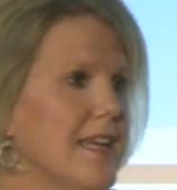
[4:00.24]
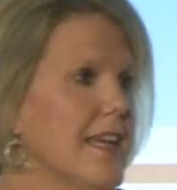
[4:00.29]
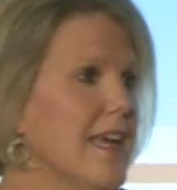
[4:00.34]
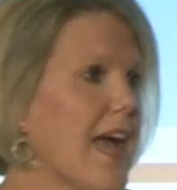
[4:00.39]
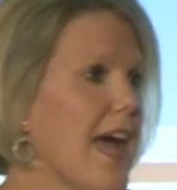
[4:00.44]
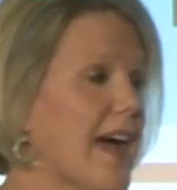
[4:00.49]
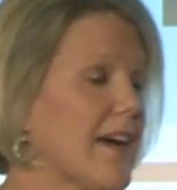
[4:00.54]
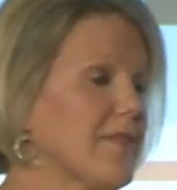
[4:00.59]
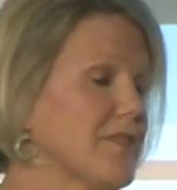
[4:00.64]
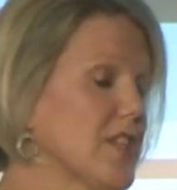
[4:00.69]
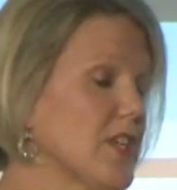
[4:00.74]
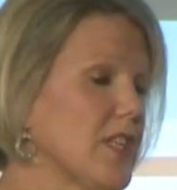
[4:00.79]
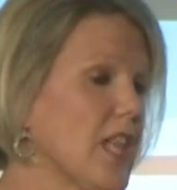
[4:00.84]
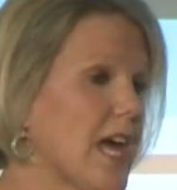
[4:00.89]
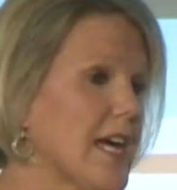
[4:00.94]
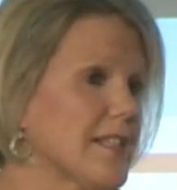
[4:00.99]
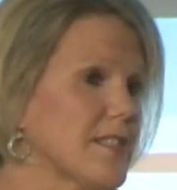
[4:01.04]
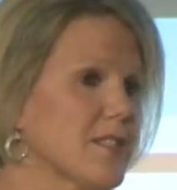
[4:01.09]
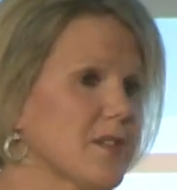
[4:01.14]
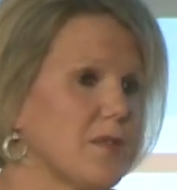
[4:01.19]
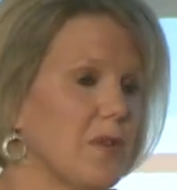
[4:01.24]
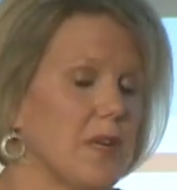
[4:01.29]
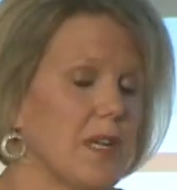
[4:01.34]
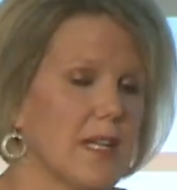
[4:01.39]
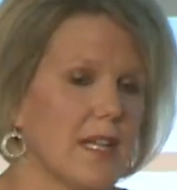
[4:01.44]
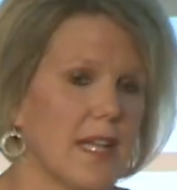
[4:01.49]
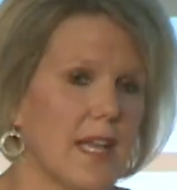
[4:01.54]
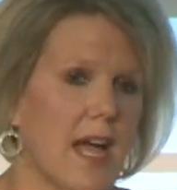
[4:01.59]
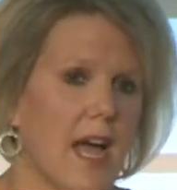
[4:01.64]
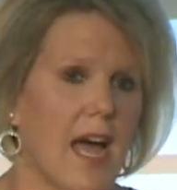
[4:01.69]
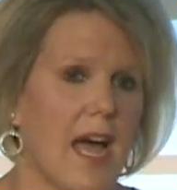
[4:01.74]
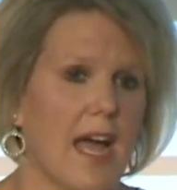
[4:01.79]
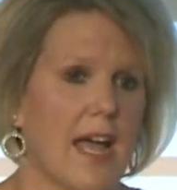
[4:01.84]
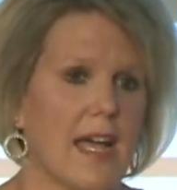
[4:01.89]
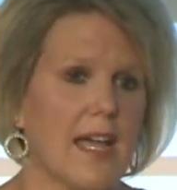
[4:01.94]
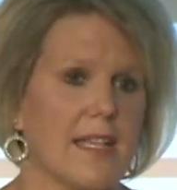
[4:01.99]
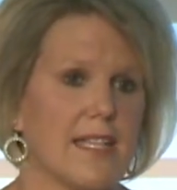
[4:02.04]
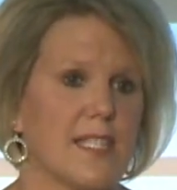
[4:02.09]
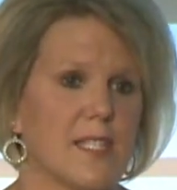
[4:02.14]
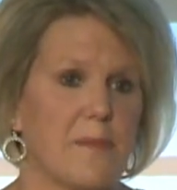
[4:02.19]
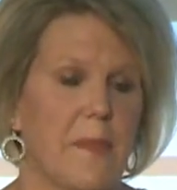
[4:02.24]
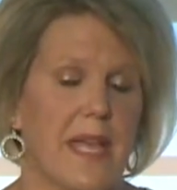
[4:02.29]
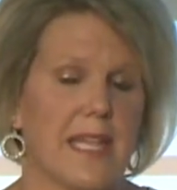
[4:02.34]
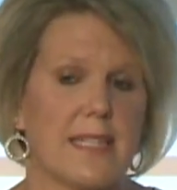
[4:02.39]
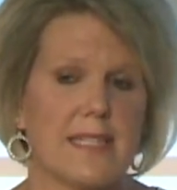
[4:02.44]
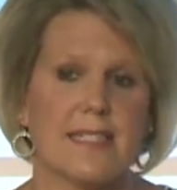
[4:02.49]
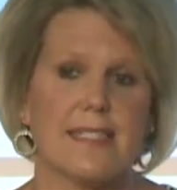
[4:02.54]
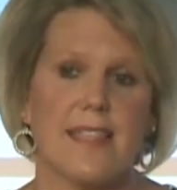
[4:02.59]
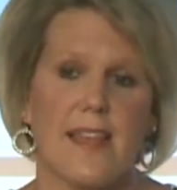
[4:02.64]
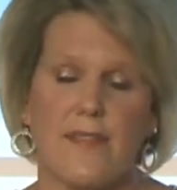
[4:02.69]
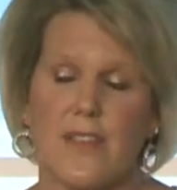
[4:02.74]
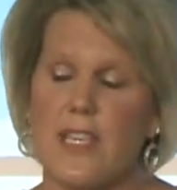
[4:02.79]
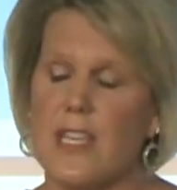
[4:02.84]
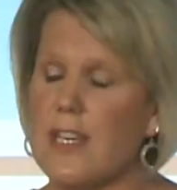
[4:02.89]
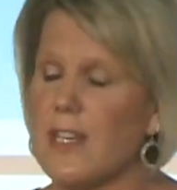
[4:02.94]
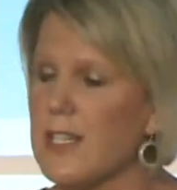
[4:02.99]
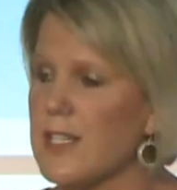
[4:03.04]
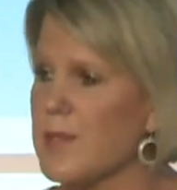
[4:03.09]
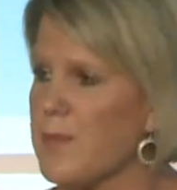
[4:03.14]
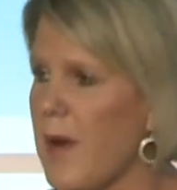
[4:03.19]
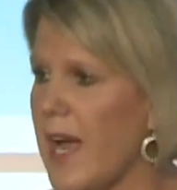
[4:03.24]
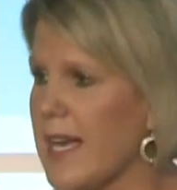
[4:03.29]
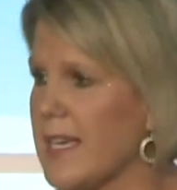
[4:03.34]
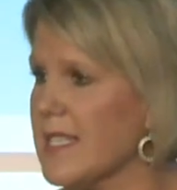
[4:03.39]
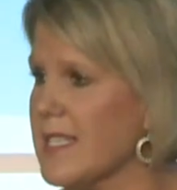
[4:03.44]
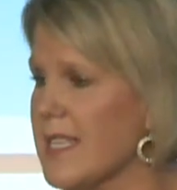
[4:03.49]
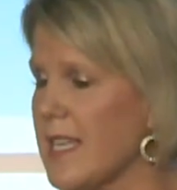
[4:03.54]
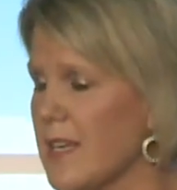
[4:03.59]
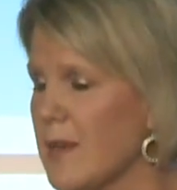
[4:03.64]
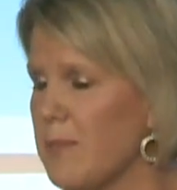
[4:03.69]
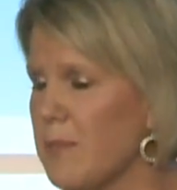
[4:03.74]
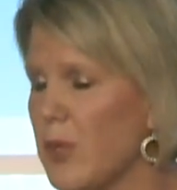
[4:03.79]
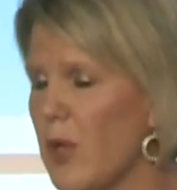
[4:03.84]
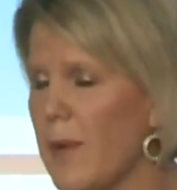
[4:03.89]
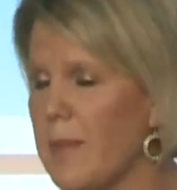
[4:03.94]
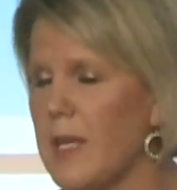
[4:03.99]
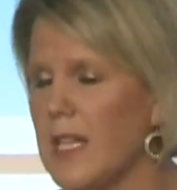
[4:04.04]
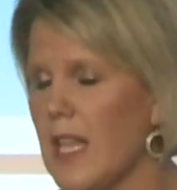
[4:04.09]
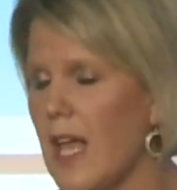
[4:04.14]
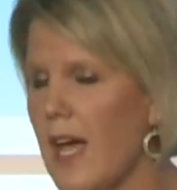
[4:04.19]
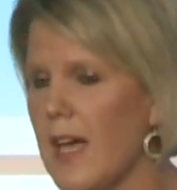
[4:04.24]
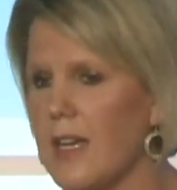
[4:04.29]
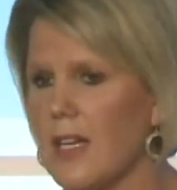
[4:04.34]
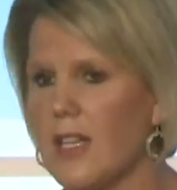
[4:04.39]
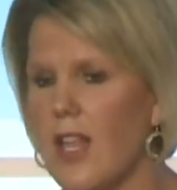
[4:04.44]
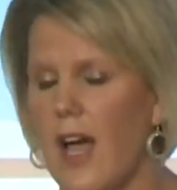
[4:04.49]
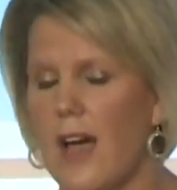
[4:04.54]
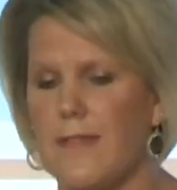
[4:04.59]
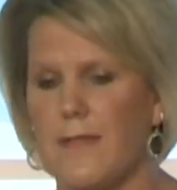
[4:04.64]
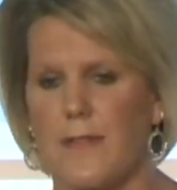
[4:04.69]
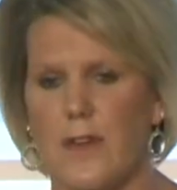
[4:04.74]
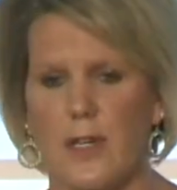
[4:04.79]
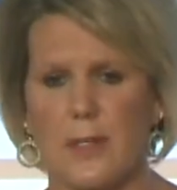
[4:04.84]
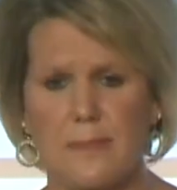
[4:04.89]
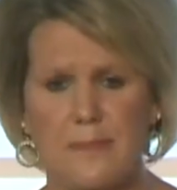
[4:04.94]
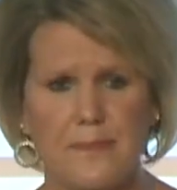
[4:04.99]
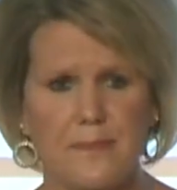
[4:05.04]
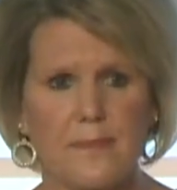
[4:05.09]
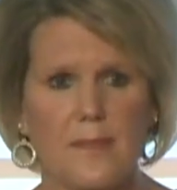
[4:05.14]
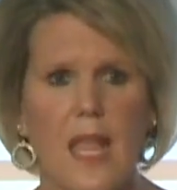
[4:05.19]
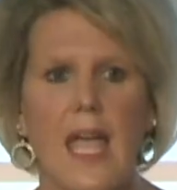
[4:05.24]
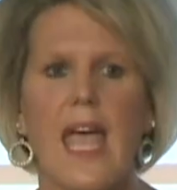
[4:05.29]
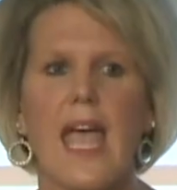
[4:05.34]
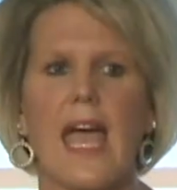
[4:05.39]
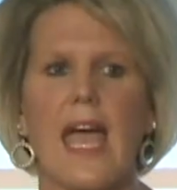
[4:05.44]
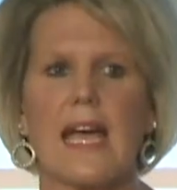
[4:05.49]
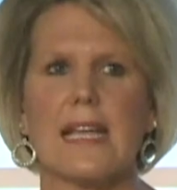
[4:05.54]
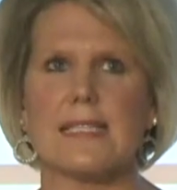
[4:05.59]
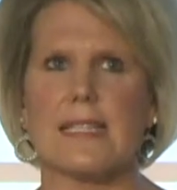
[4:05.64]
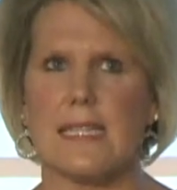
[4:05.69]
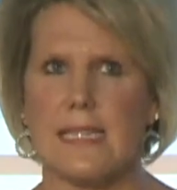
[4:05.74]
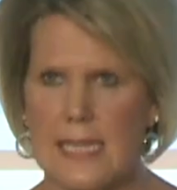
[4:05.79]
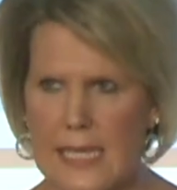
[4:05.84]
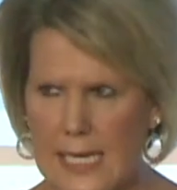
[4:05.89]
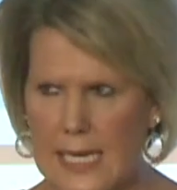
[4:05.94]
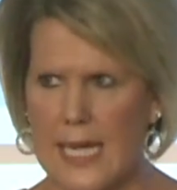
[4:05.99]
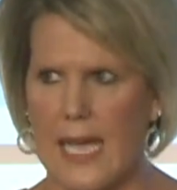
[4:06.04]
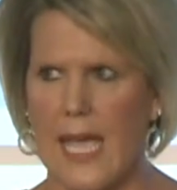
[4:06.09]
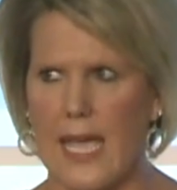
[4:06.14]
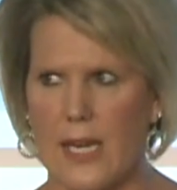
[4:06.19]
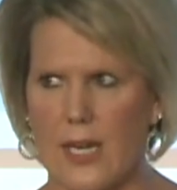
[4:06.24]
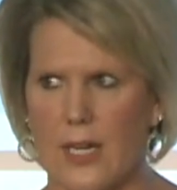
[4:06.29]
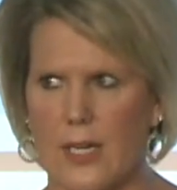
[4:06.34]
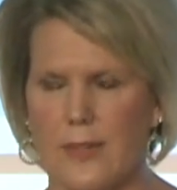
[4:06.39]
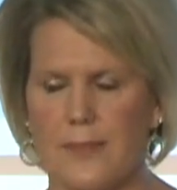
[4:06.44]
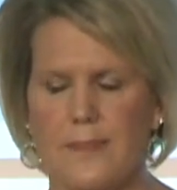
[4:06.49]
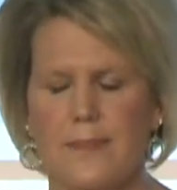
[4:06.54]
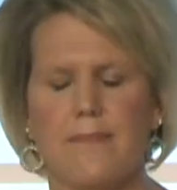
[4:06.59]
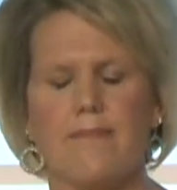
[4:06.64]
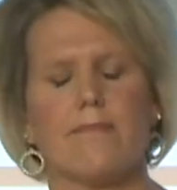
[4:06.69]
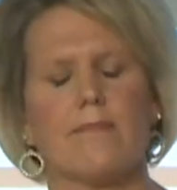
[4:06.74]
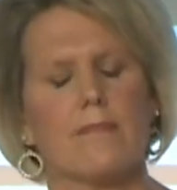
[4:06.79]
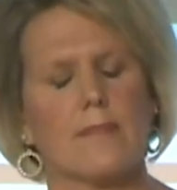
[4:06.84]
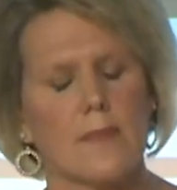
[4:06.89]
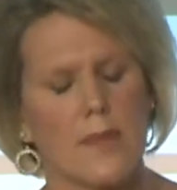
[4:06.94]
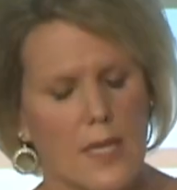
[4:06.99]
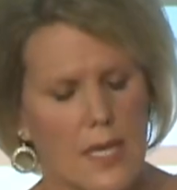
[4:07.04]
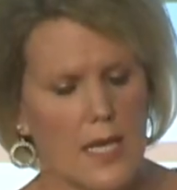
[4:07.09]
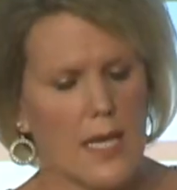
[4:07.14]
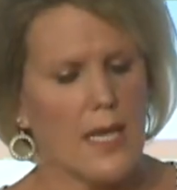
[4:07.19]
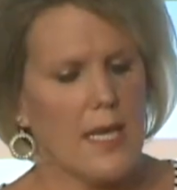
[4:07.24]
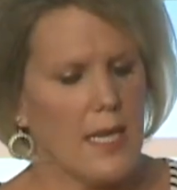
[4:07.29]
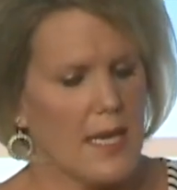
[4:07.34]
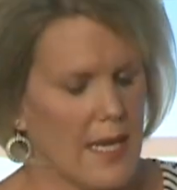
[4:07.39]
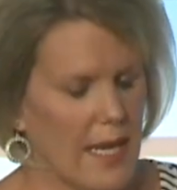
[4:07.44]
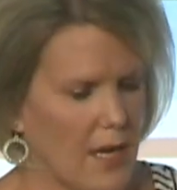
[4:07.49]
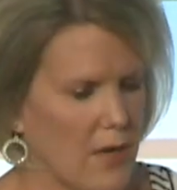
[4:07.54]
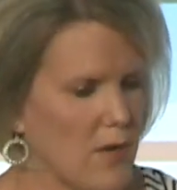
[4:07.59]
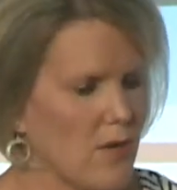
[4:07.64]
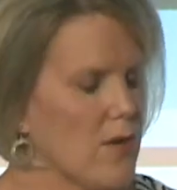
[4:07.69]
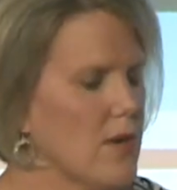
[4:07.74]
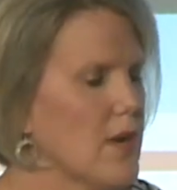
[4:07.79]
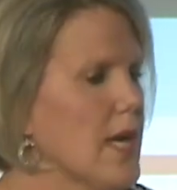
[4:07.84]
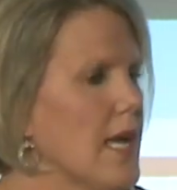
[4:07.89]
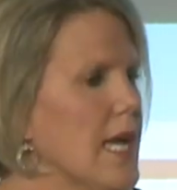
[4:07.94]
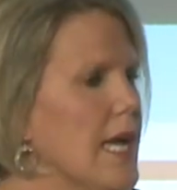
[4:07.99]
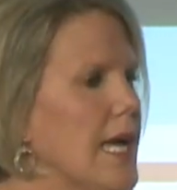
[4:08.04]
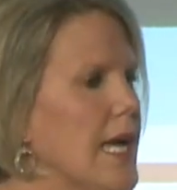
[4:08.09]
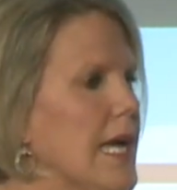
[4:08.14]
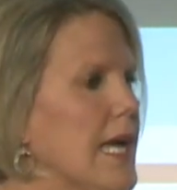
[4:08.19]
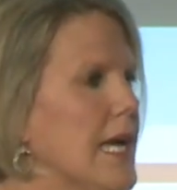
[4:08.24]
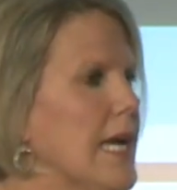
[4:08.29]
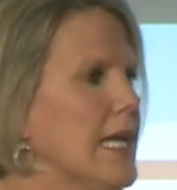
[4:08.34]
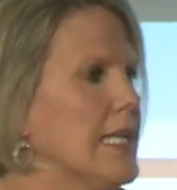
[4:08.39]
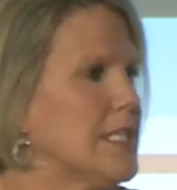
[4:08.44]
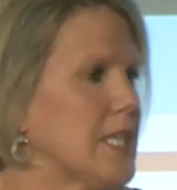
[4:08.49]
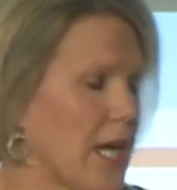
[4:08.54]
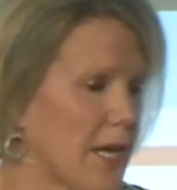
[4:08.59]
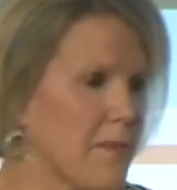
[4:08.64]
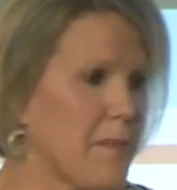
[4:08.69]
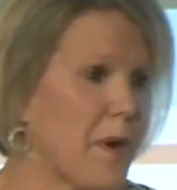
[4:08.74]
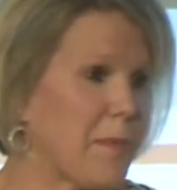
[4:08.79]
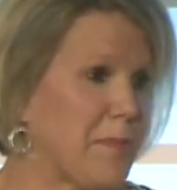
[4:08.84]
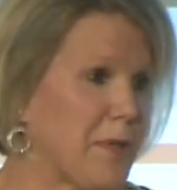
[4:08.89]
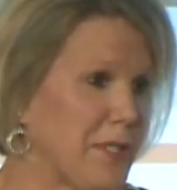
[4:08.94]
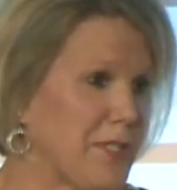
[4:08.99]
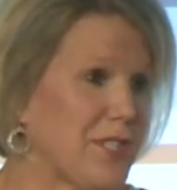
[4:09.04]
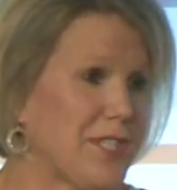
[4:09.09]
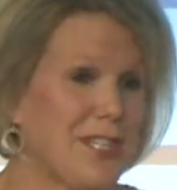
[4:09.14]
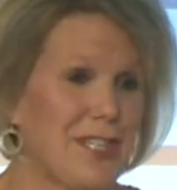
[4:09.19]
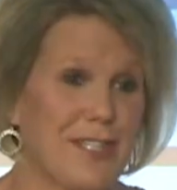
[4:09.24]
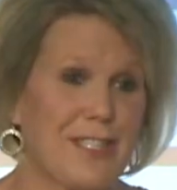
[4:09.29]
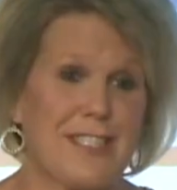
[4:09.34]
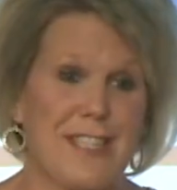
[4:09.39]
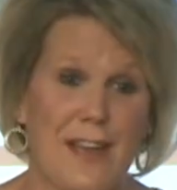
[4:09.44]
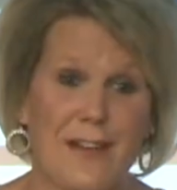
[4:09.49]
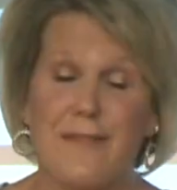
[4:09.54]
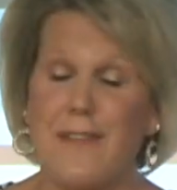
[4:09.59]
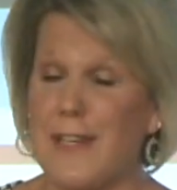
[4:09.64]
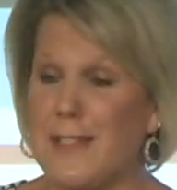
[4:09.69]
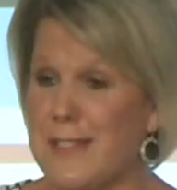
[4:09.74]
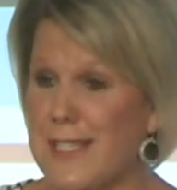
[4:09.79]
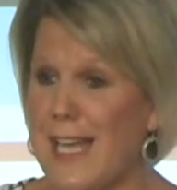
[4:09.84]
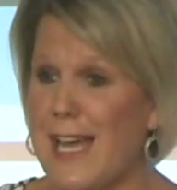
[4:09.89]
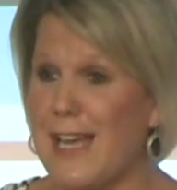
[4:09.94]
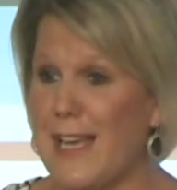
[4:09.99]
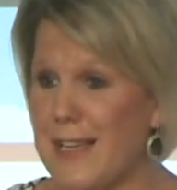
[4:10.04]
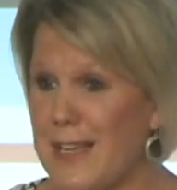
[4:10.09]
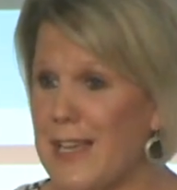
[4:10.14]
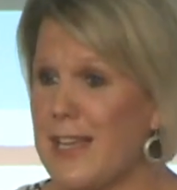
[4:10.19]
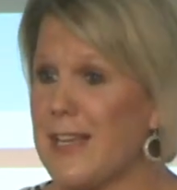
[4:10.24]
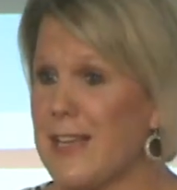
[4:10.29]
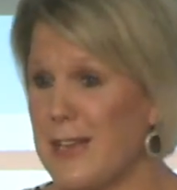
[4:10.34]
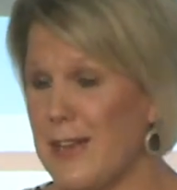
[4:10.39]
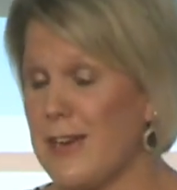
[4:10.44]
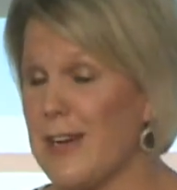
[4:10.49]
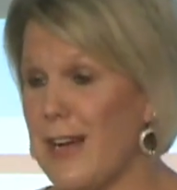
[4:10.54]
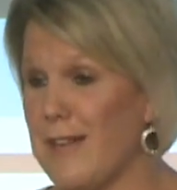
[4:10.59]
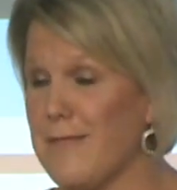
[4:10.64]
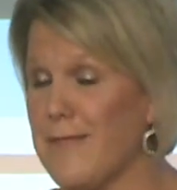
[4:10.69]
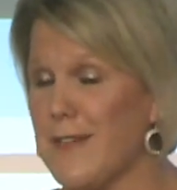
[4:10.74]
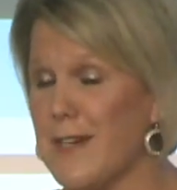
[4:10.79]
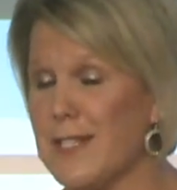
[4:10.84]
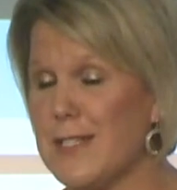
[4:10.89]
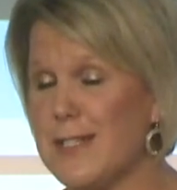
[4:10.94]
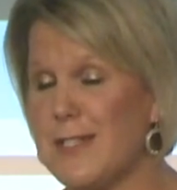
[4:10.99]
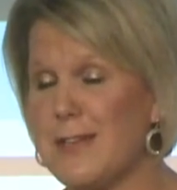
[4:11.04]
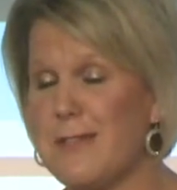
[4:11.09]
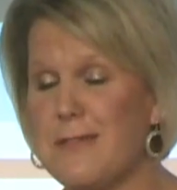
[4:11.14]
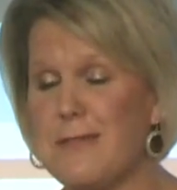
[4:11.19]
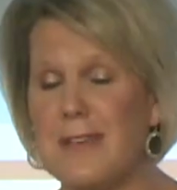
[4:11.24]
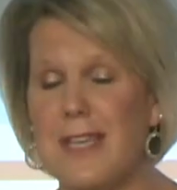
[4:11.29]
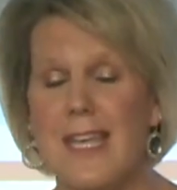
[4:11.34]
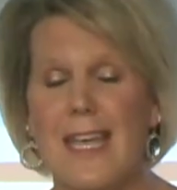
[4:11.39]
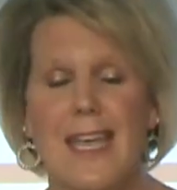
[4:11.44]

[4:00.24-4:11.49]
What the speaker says: After law school, I spent 7 years practicing employment law in a law firm as a litigator. Now, talk about pushing yourself outside your comfort zone.